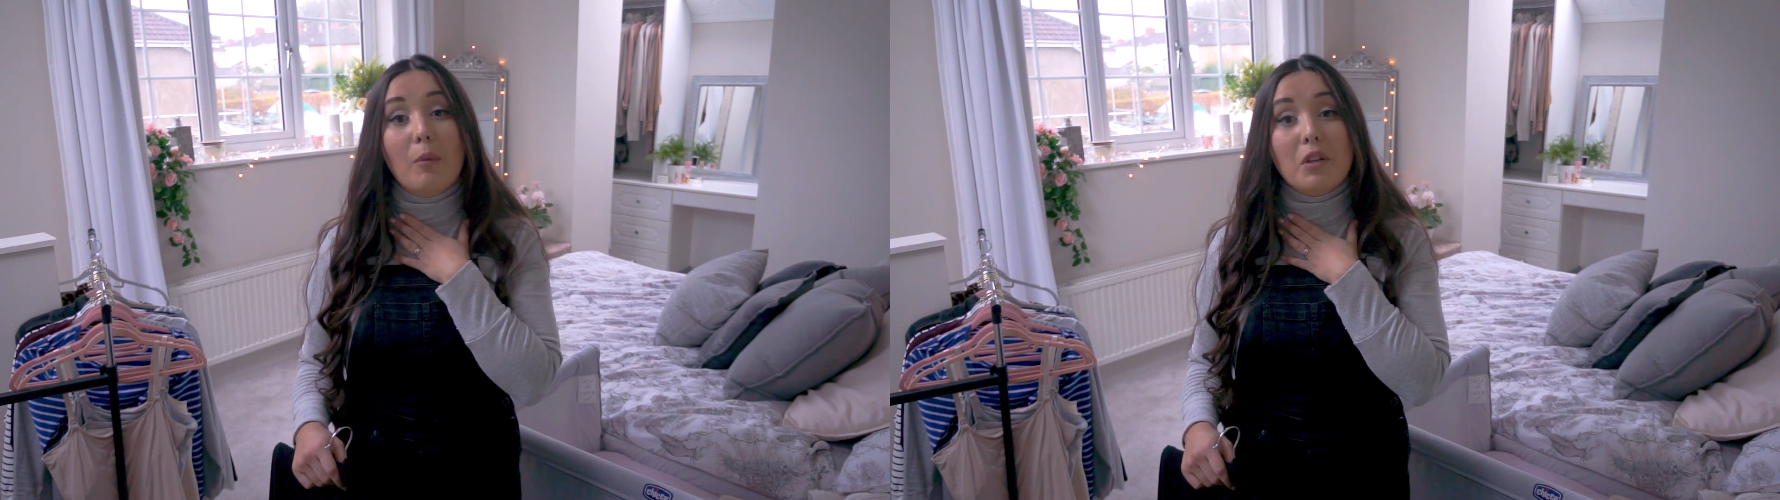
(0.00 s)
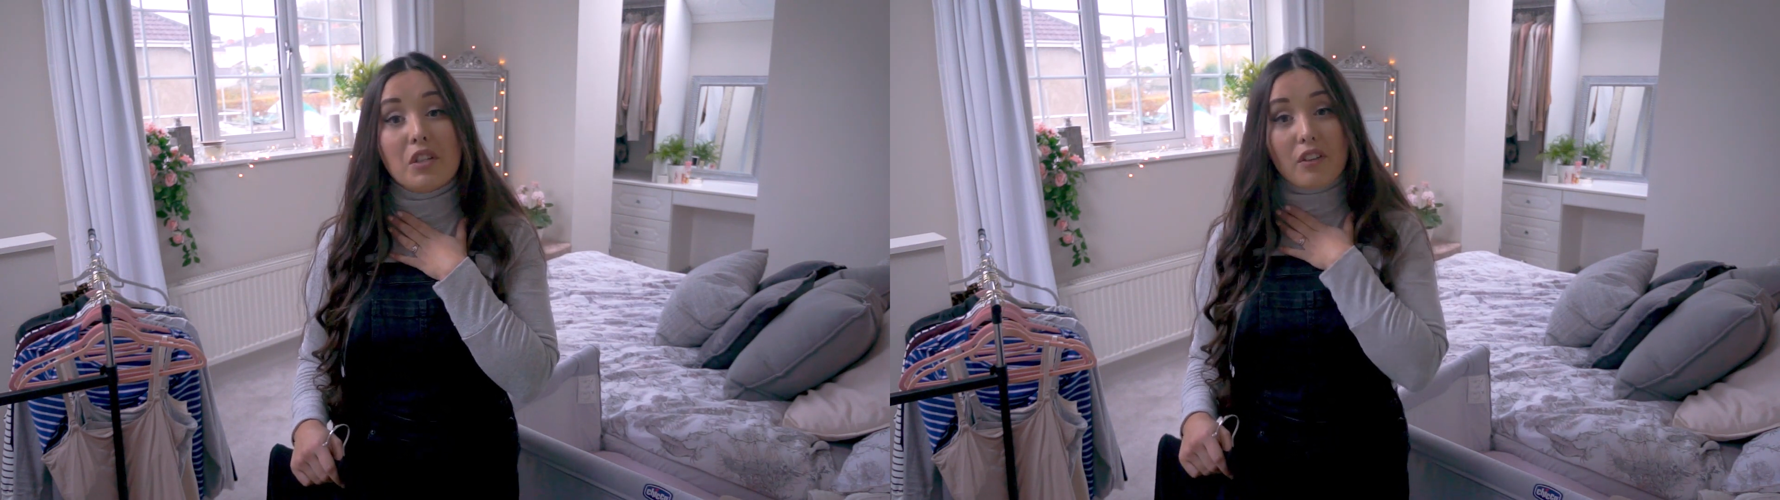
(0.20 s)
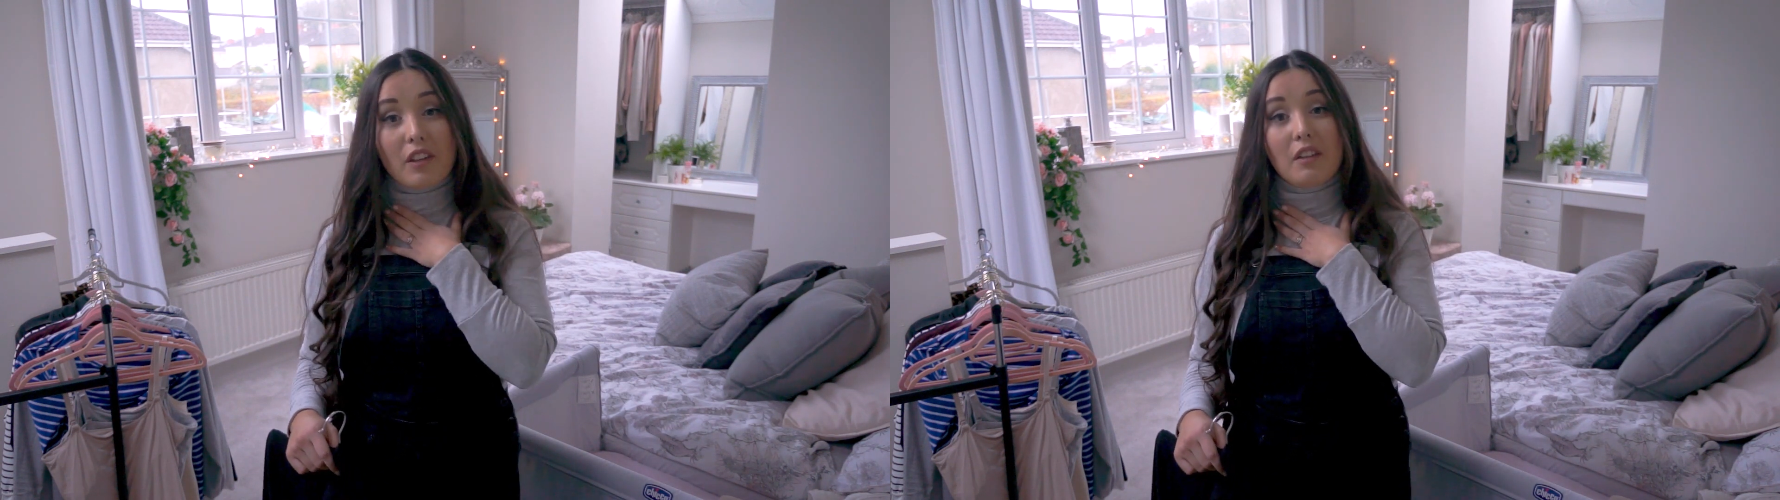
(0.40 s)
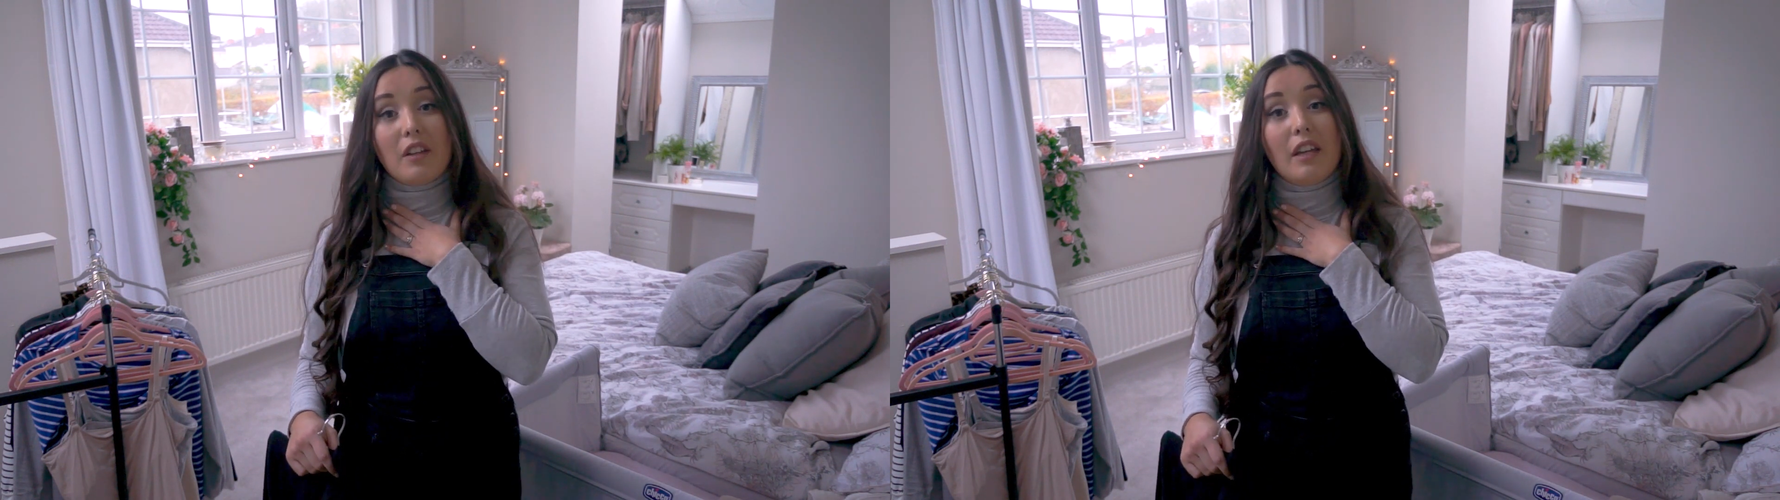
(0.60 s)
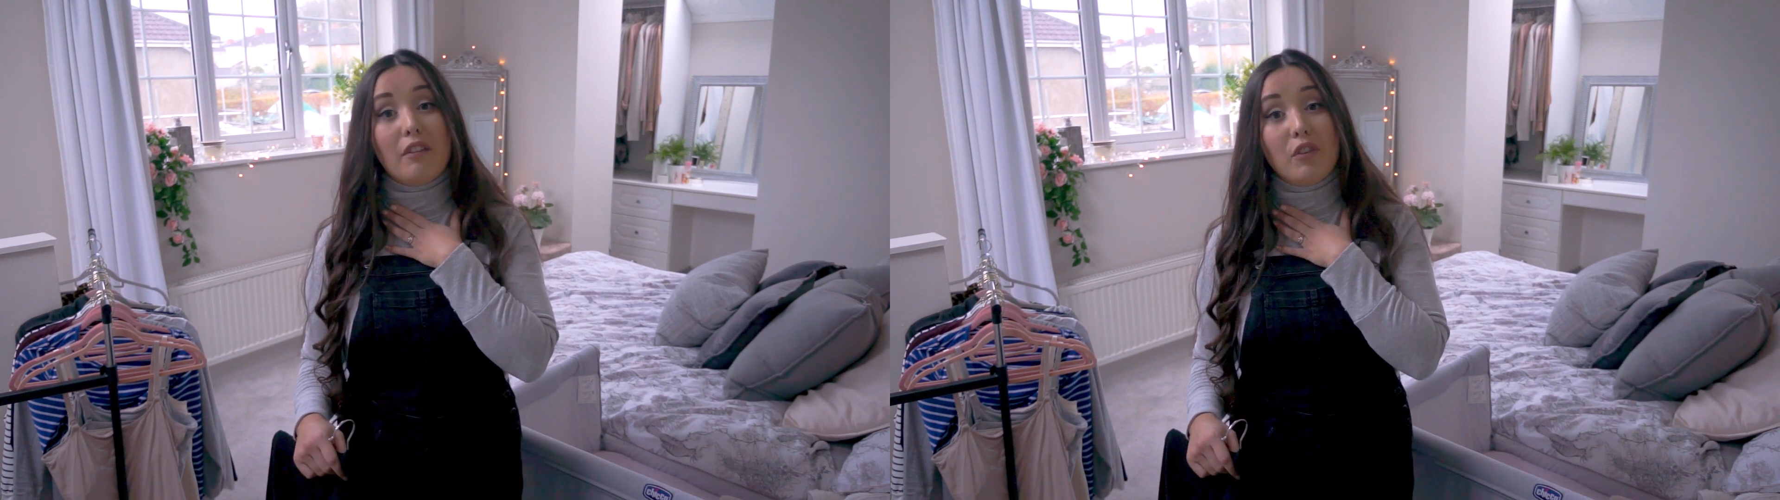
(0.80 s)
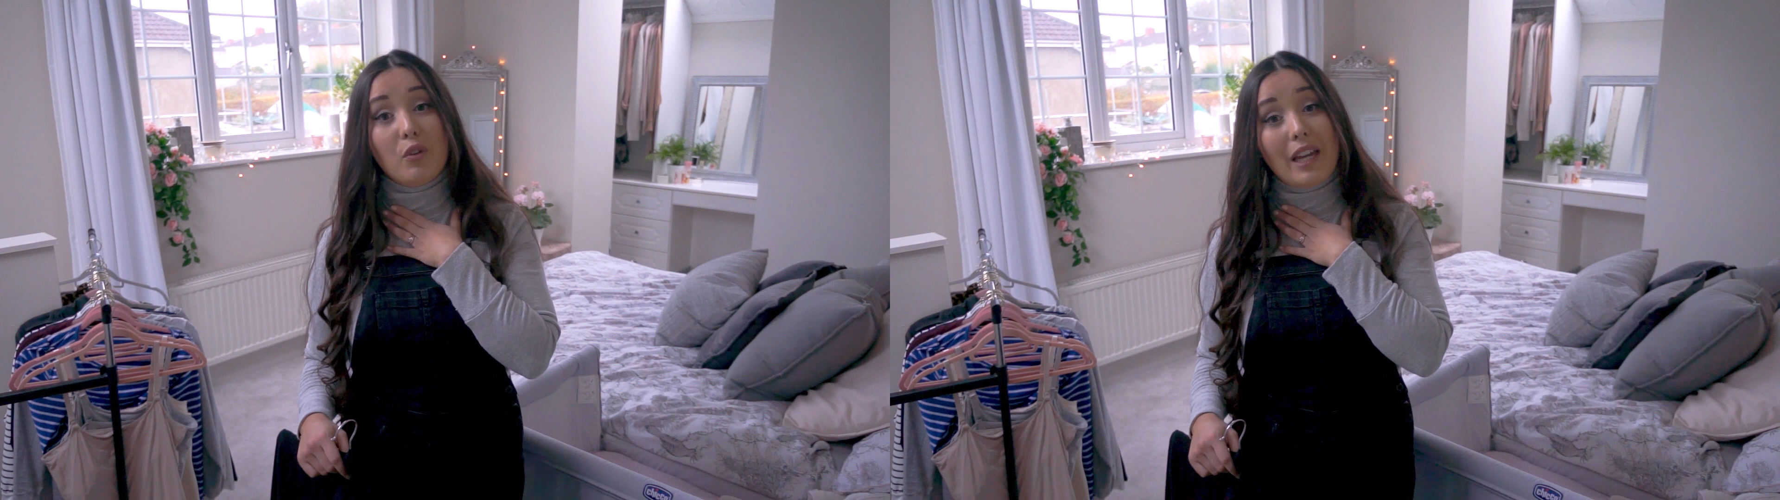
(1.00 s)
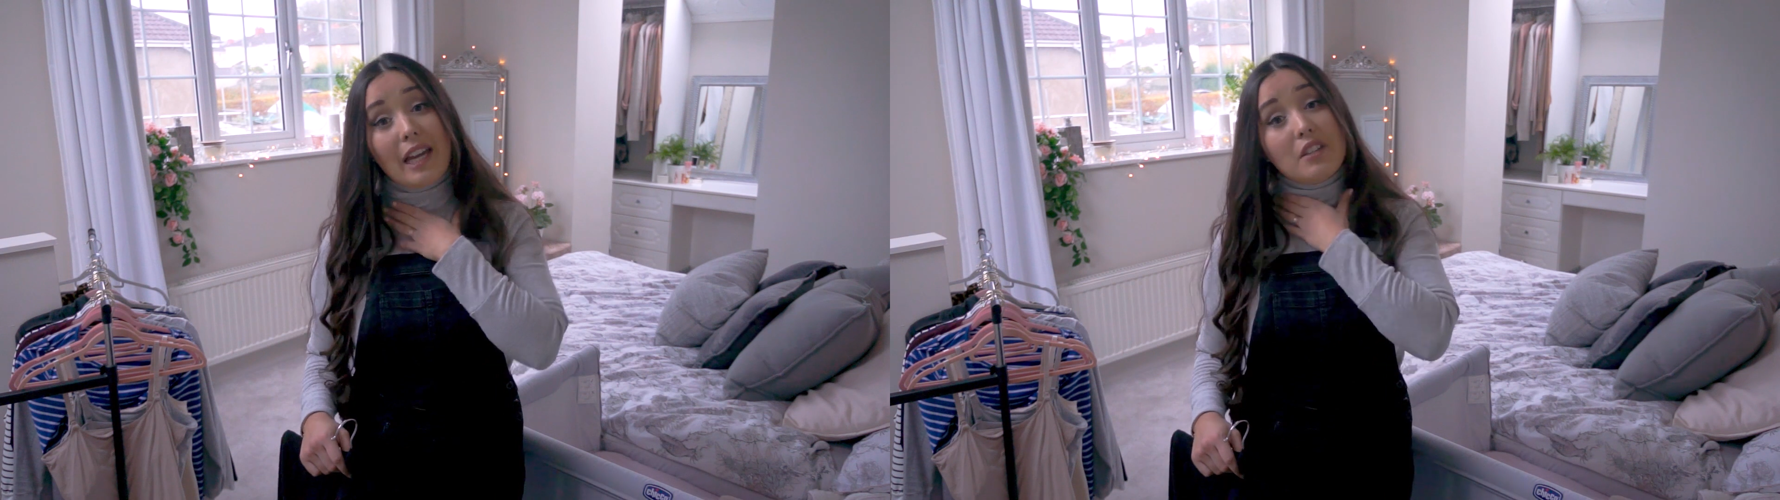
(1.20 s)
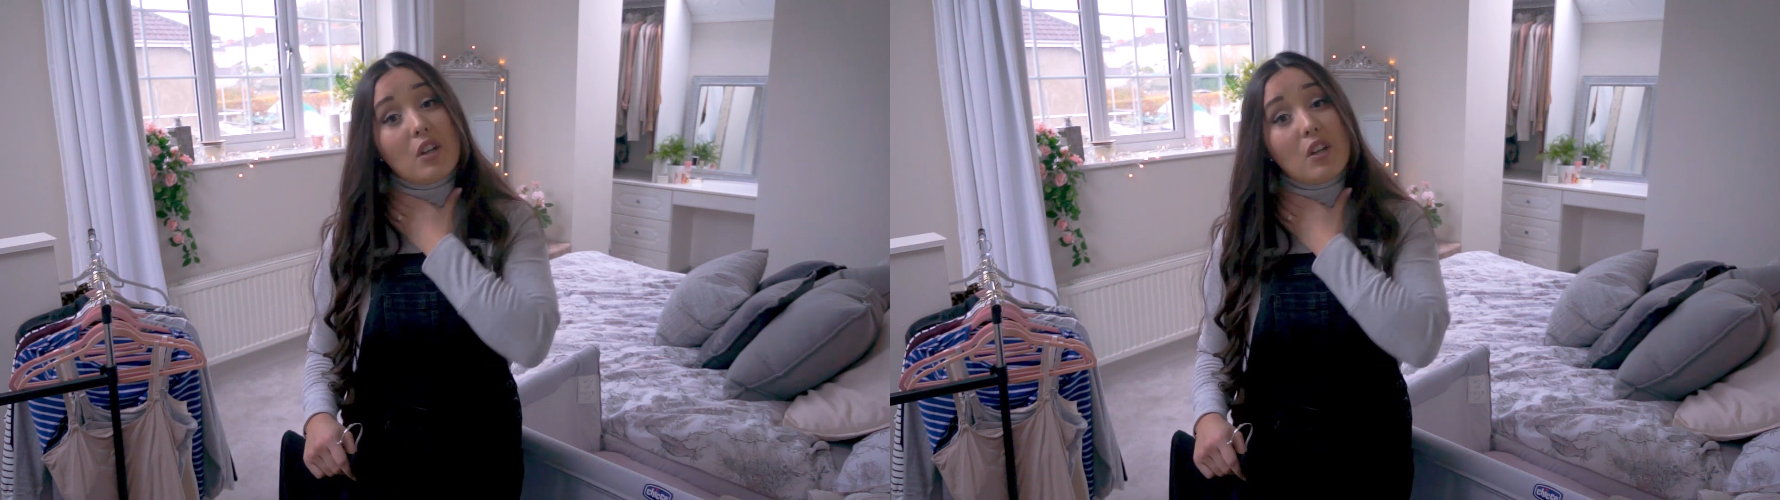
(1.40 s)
which I think if you get a